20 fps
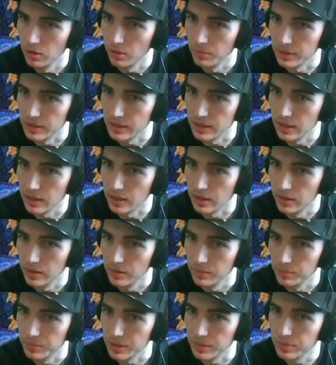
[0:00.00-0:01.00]
But yeah,
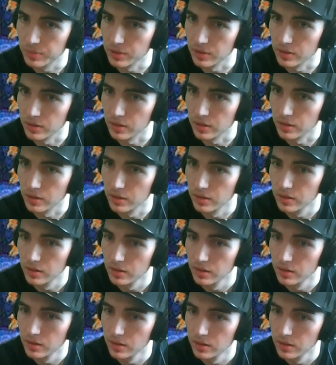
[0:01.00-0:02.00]
people are
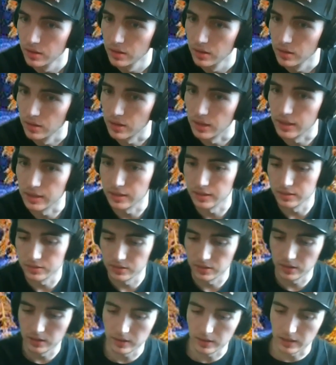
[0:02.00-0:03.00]
like
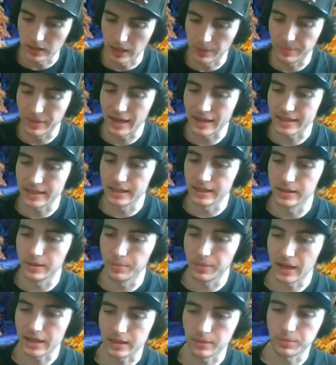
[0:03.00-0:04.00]
back in
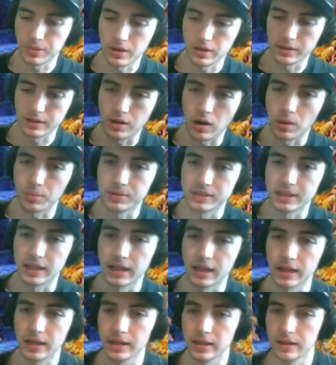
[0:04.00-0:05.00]
Polycarp's
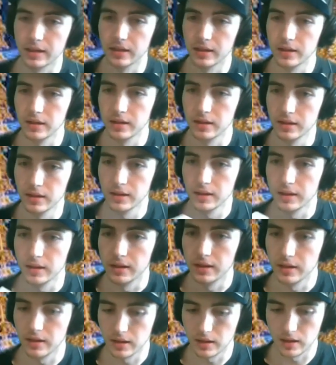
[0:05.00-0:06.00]
day,
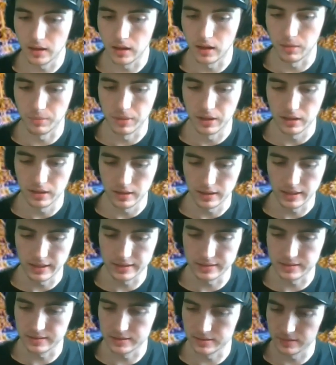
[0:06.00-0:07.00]
um
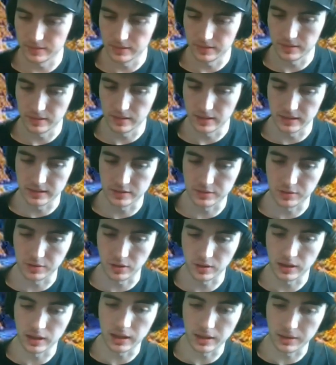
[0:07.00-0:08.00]
it's it's
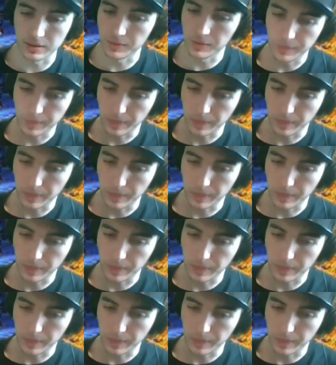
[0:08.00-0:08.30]
turning